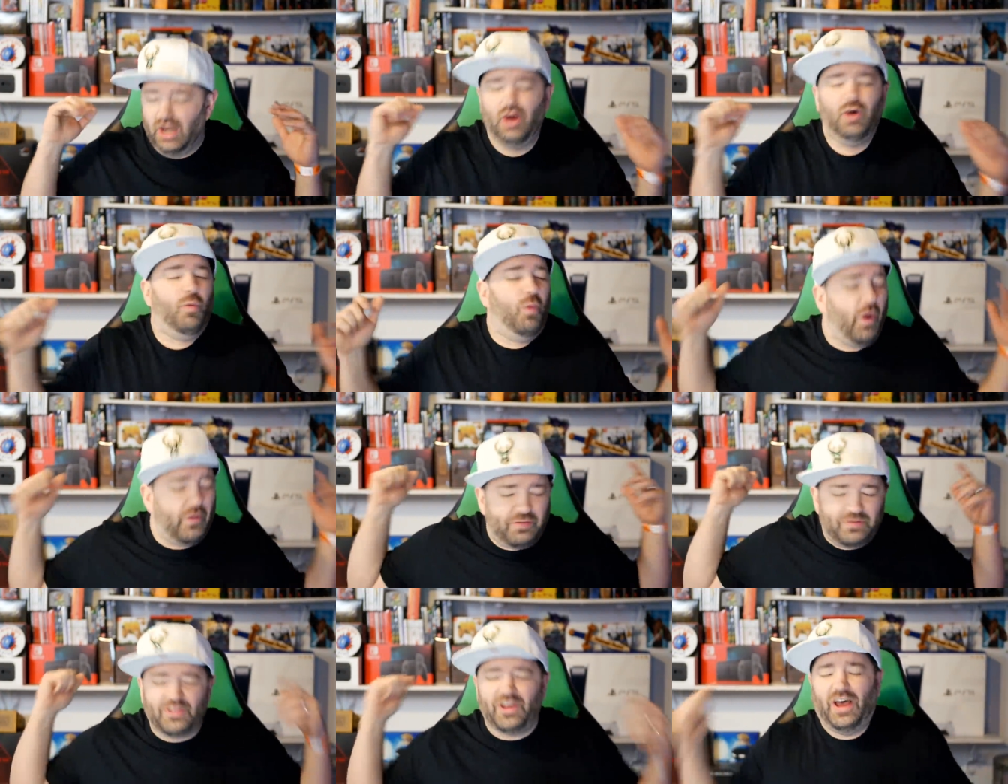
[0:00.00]

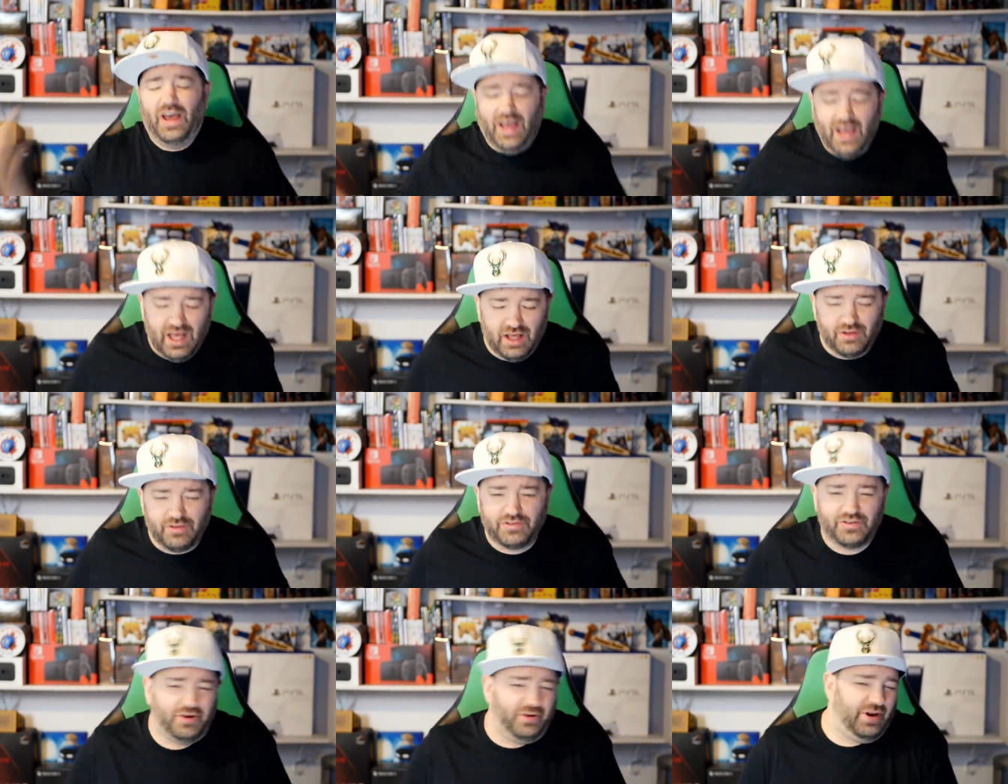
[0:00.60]
What the hell
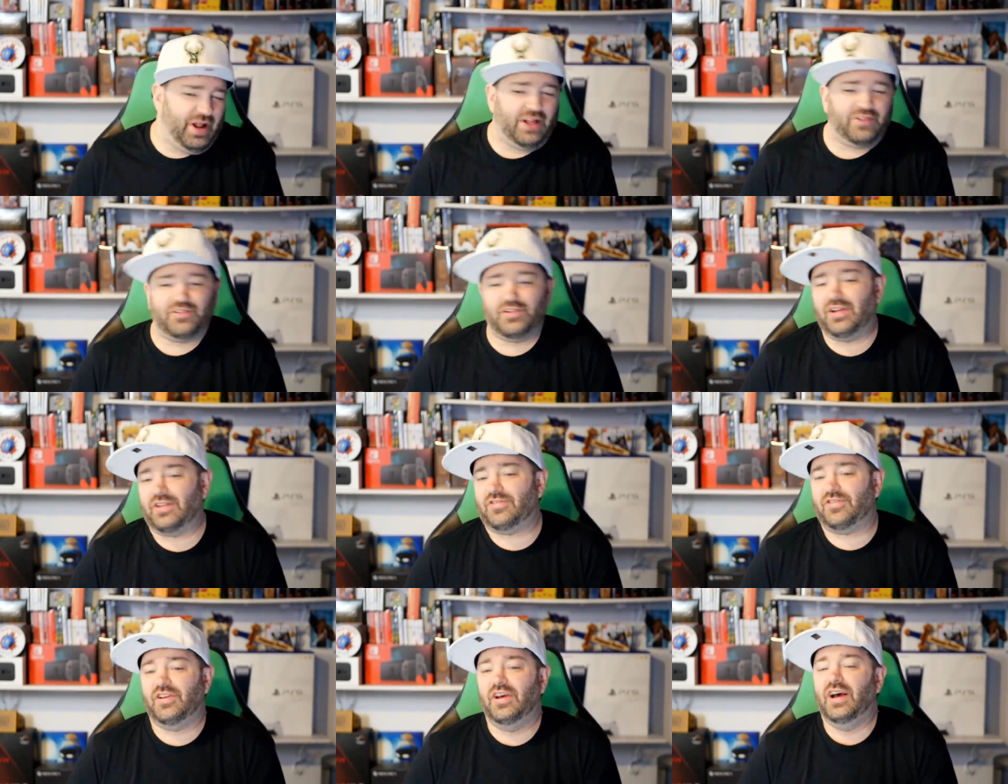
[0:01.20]
is going on? So
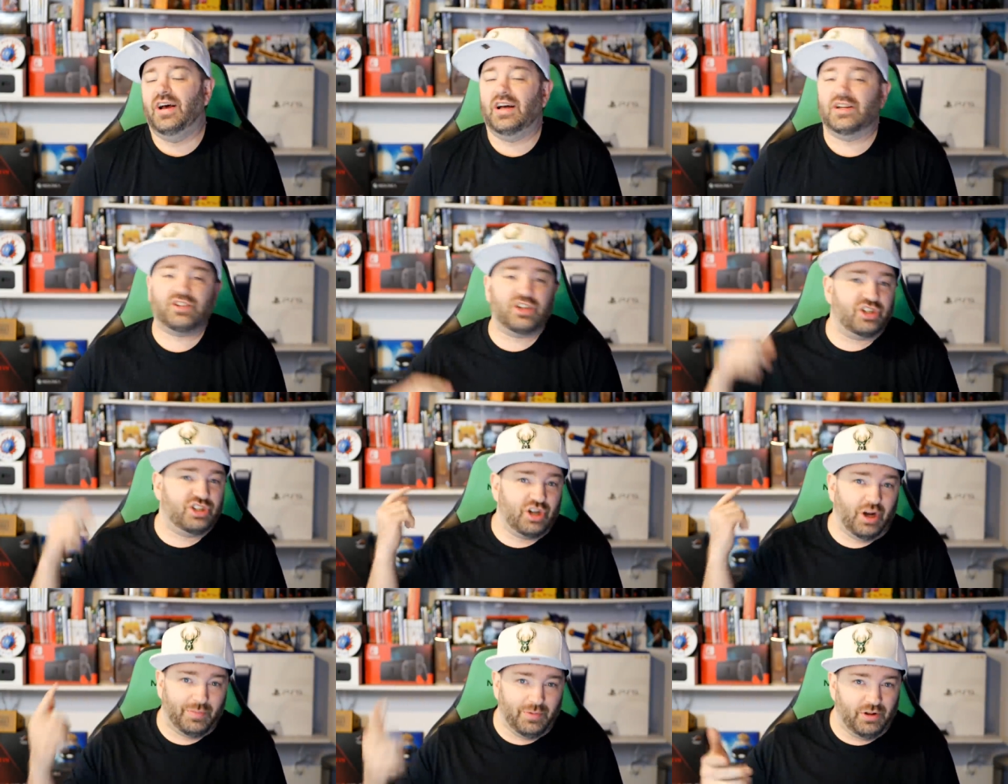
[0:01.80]
let's let's just
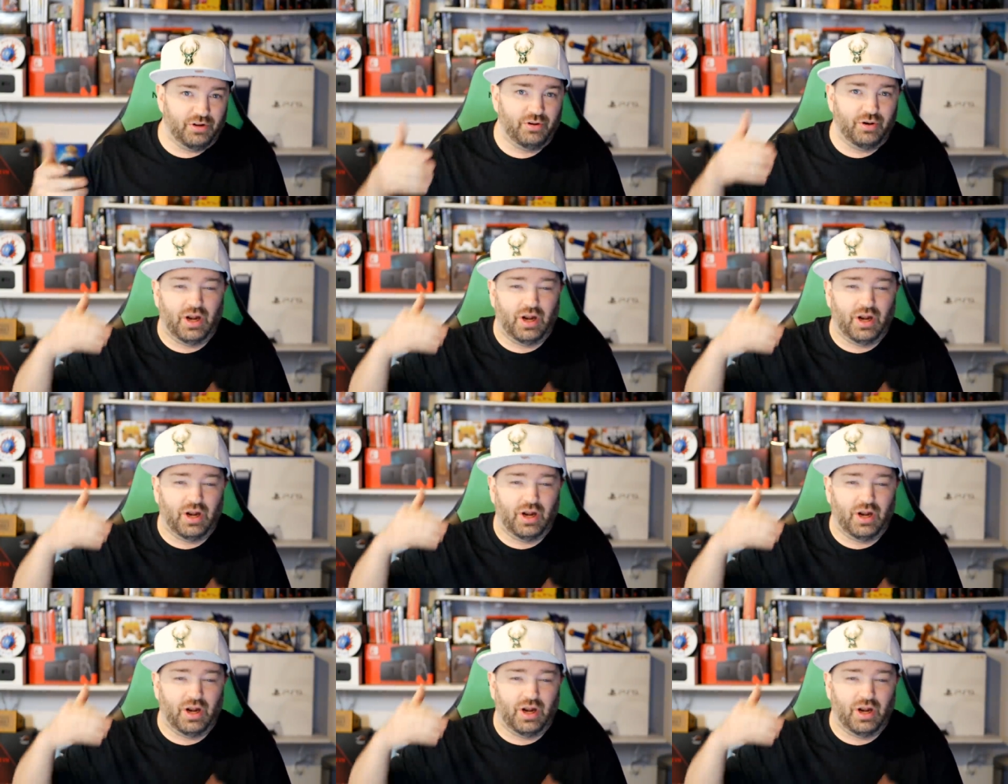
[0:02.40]
jump into it.